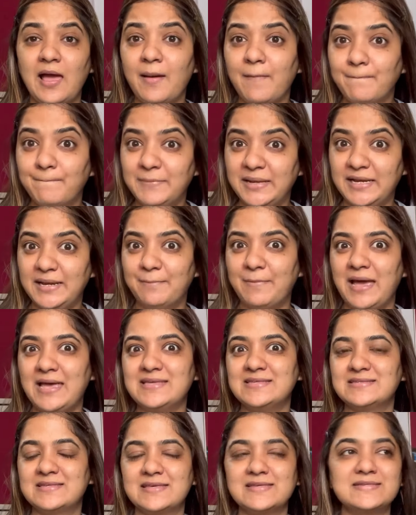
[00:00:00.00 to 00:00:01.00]

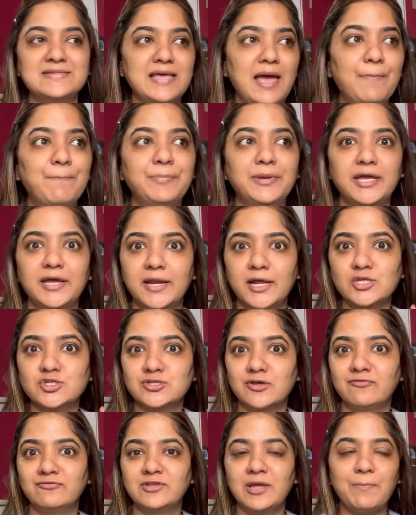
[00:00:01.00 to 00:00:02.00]
minimizes the
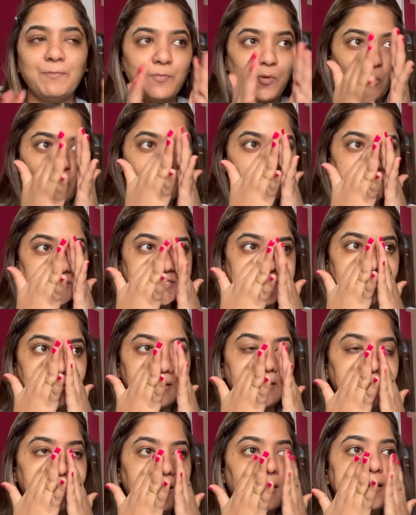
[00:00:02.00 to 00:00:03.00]
appearance of the pores.
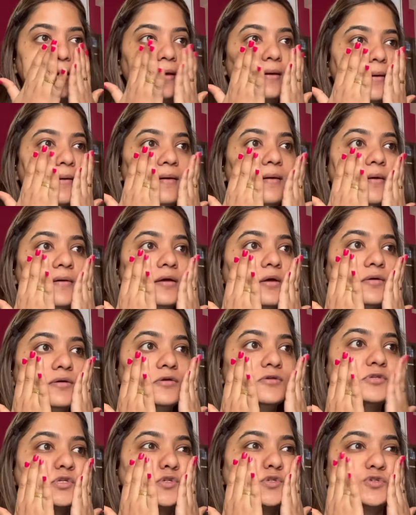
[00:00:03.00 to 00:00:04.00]

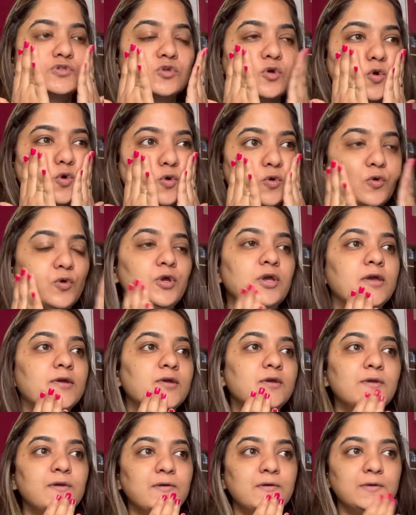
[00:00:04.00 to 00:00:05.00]
So
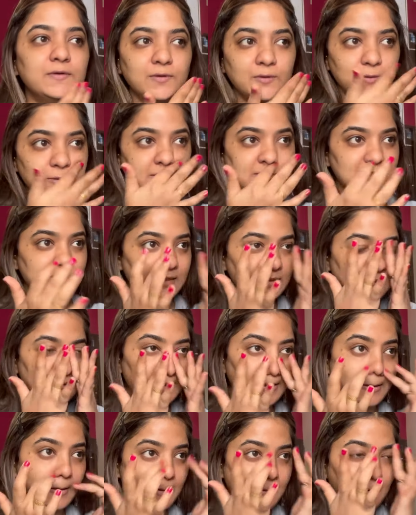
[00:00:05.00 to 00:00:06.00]
use it.